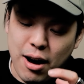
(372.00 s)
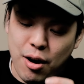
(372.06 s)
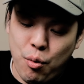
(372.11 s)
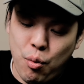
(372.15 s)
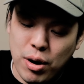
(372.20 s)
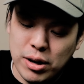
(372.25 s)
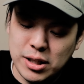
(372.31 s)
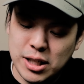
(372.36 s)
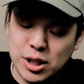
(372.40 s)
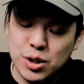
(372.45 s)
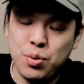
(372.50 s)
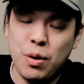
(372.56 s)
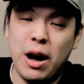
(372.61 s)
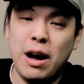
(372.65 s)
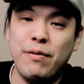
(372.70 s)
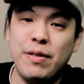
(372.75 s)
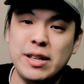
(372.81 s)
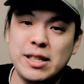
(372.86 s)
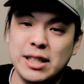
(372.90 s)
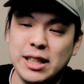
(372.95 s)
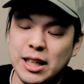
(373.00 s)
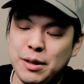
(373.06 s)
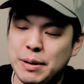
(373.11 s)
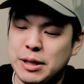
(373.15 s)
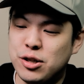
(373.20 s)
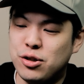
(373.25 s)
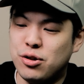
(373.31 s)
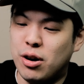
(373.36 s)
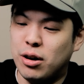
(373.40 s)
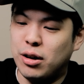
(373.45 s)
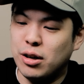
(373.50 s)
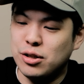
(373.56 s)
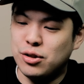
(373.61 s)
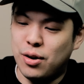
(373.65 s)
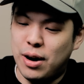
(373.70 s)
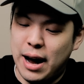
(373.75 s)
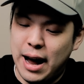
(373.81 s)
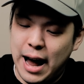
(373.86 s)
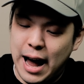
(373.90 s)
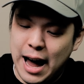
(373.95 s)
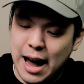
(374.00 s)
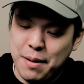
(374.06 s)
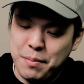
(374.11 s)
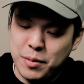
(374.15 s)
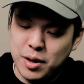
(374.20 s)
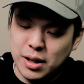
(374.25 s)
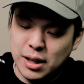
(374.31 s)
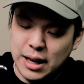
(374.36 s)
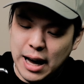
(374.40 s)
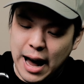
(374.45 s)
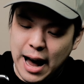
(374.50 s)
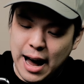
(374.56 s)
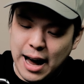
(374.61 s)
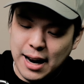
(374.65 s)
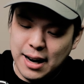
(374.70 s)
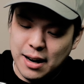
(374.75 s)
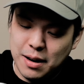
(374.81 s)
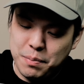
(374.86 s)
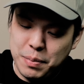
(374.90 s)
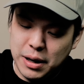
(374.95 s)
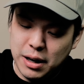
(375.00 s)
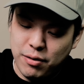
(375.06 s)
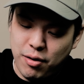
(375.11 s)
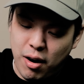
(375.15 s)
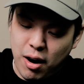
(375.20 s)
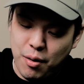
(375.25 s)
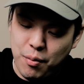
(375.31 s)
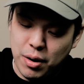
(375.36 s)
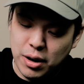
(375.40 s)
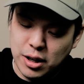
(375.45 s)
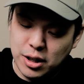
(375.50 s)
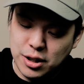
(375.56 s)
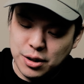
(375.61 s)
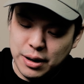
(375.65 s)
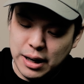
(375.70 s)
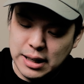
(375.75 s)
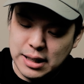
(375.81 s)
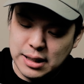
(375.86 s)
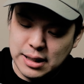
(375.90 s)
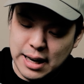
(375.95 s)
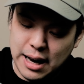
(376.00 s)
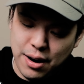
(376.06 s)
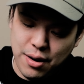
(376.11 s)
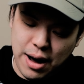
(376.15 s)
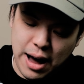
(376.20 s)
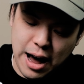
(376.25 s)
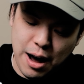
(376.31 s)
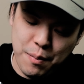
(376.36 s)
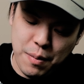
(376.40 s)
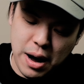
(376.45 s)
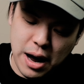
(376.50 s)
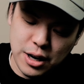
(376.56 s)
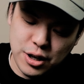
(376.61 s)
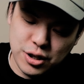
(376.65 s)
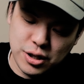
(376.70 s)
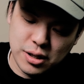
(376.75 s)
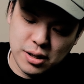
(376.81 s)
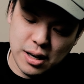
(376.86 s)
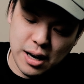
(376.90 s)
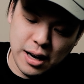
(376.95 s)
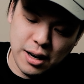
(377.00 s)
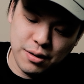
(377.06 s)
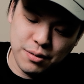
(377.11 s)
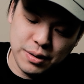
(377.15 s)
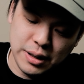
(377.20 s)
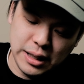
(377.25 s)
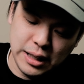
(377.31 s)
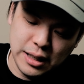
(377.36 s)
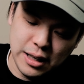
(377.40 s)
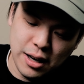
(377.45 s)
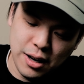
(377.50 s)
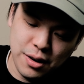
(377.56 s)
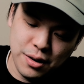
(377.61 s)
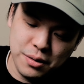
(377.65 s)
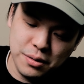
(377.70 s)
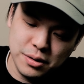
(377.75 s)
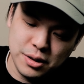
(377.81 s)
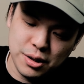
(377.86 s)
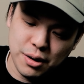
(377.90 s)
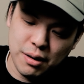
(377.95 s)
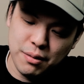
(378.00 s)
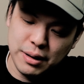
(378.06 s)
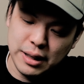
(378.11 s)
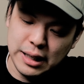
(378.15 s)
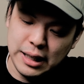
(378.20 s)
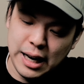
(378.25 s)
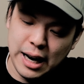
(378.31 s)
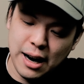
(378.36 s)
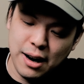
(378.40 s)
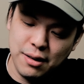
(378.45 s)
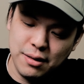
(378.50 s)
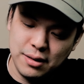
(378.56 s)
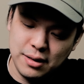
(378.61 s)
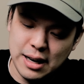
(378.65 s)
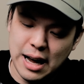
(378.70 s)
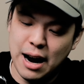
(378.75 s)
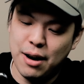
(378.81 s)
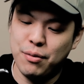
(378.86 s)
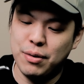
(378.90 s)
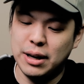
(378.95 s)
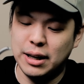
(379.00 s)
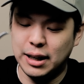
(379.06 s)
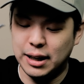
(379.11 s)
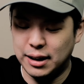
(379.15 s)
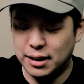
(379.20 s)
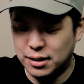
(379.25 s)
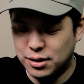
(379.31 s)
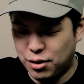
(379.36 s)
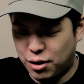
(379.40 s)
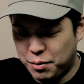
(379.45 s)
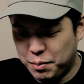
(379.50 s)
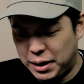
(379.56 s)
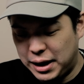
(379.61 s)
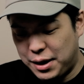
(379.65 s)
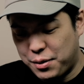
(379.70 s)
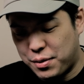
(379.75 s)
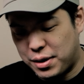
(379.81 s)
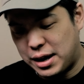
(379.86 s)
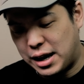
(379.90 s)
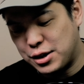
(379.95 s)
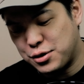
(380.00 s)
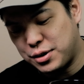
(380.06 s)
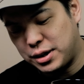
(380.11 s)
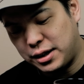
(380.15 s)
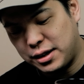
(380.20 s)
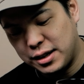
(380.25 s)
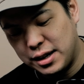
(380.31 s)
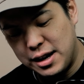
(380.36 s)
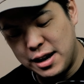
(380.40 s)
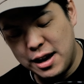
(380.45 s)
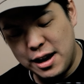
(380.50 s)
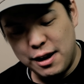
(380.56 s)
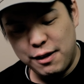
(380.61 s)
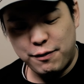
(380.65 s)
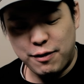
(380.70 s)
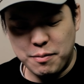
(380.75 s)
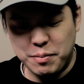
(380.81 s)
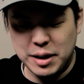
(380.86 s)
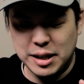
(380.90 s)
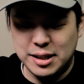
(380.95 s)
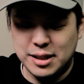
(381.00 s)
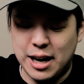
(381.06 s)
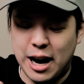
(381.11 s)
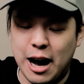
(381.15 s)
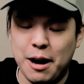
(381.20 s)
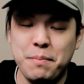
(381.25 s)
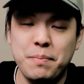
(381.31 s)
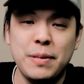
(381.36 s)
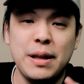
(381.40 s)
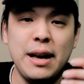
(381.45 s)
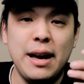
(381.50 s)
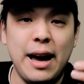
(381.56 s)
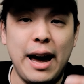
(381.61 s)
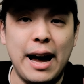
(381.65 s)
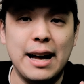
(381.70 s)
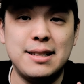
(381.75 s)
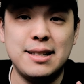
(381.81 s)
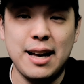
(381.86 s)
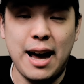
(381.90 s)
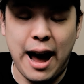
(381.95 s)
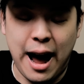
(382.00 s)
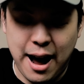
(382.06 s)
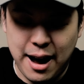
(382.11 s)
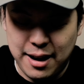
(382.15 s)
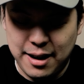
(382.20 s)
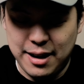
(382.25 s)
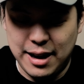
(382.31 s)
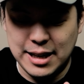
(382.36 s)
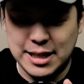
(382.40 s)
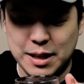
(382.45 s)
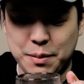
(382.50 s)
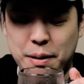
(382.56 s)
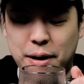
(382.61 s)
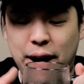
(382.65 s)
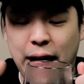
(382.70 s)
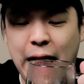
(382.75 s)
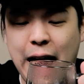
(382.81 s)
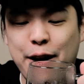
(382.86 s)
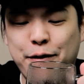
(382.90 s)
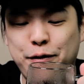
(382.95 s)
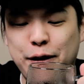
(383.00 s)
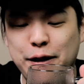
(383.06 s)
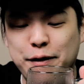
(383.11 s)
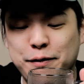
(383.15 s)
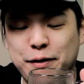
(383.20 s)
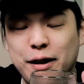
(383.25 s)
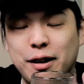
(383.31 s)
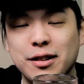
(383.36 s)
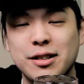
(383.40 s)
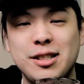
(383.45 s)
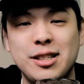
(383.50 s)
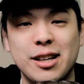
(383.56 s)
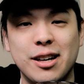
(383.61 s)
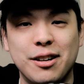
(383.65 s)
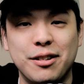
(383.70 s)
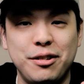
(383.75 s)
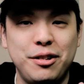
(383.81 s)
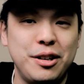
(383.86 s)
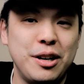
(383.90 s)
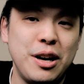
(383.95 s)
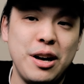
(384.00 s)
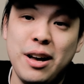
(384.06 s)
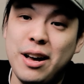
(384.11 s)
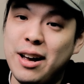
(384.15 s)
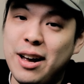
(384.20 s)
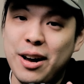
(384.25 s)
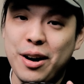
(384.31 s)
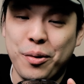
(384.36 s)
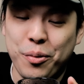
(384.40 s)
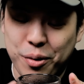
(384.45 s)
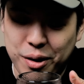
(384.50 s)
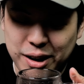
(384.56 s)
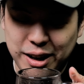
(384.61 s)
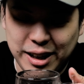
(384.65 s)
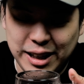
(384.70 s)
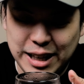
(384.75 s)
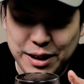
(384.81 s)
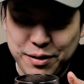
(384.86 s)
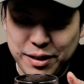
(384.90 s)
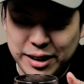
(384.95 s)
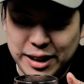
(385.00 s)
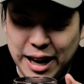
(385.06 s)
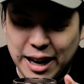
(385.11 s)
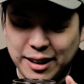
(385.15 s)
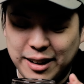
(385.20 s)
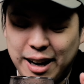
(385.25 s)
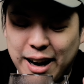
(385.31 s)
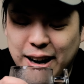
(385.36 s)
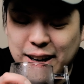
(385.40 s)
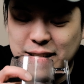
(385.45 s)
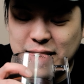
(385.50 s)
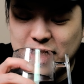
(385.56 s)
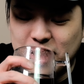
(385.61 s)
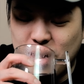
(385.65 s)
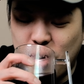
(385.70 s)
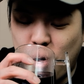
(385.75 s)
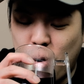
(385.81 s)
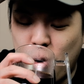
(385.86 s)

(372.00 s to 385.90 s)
a 1 to 12 is a little bit stronger, so I am going to add a bit of hot water to it. Now, how much? I don't really know. Do I really care? Not really. Normally, when I drink from this cup, it's it's about halfway full, so we're going to leave it at that.